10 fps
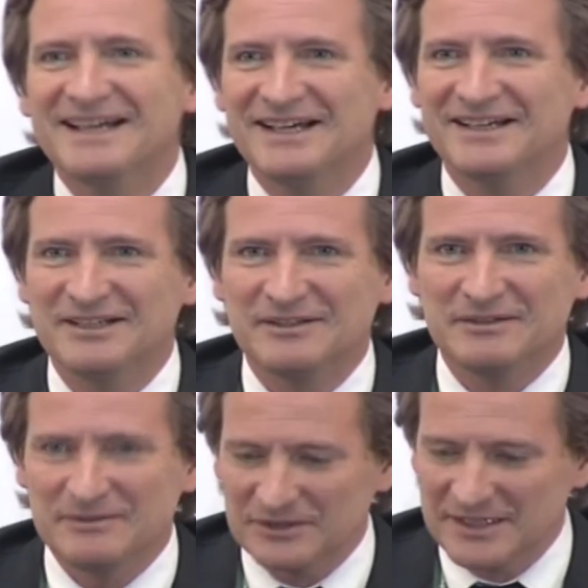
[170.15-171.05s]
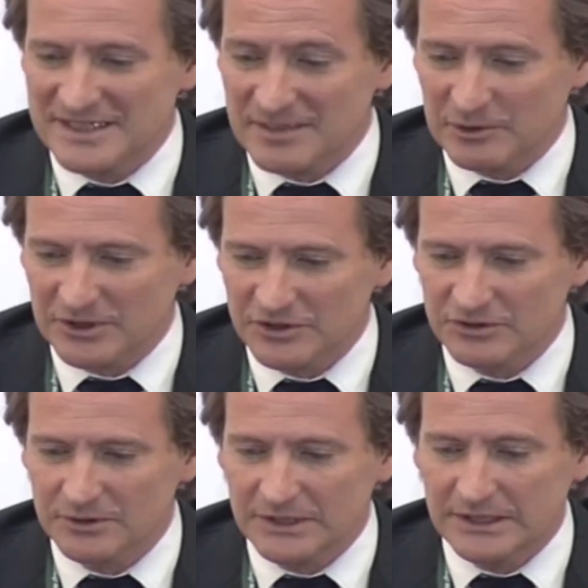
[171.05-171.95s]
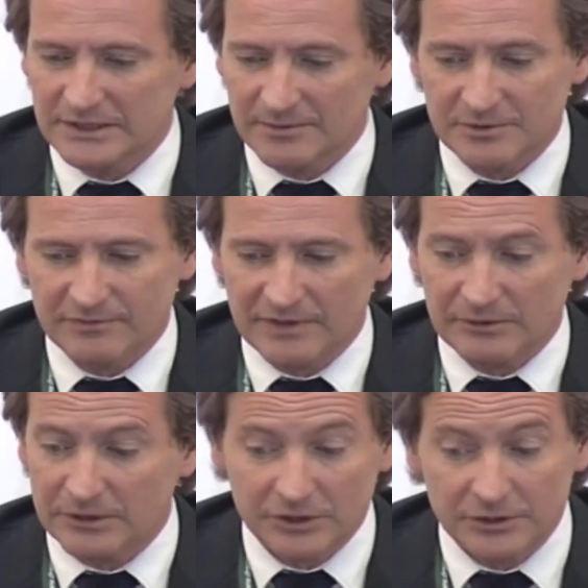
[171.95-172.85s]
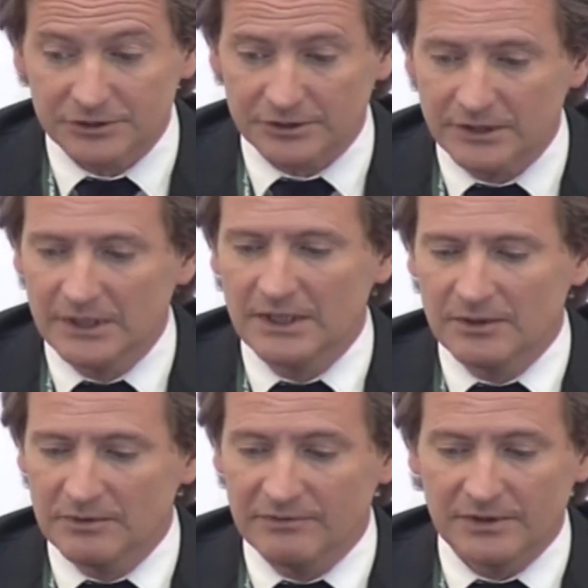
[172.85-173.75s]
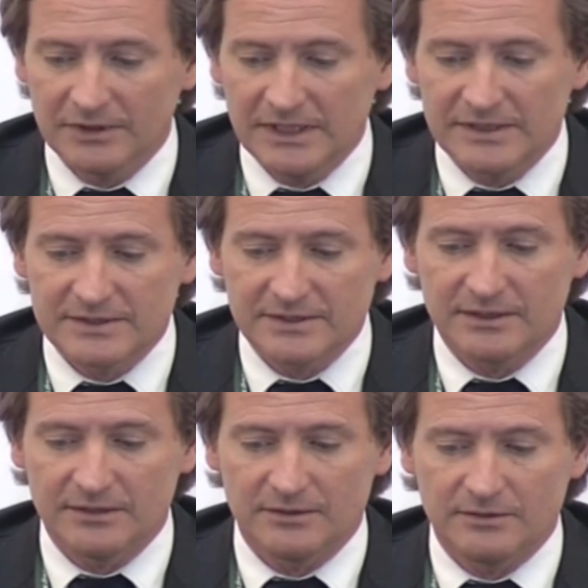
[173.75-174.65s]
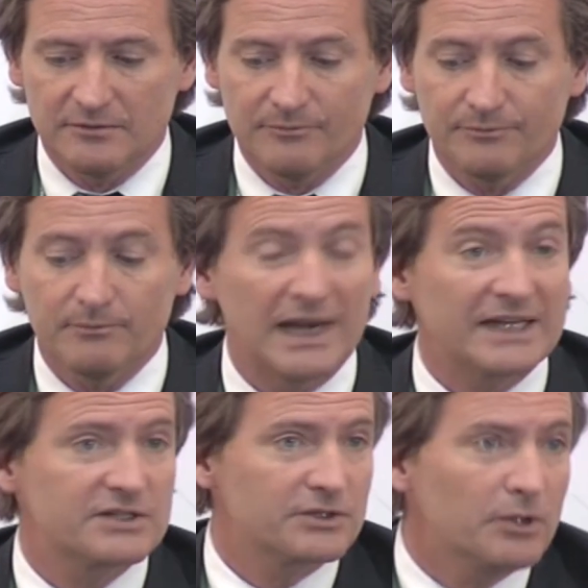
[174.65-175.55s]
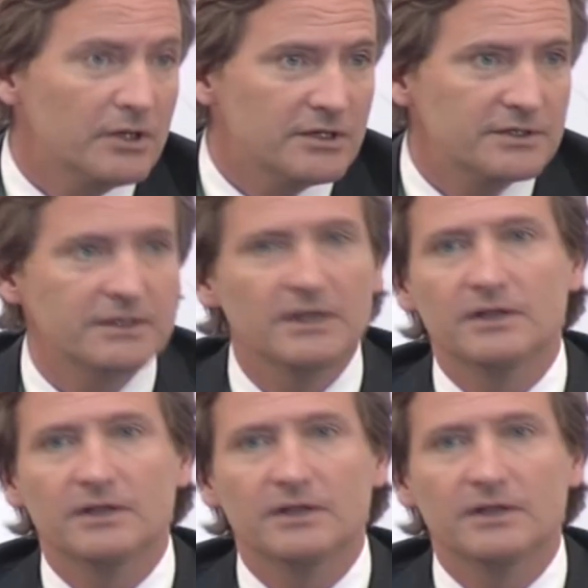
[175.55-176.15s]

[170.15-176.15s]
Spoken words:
Fantastic potential in terms of agriculture, with its black soils,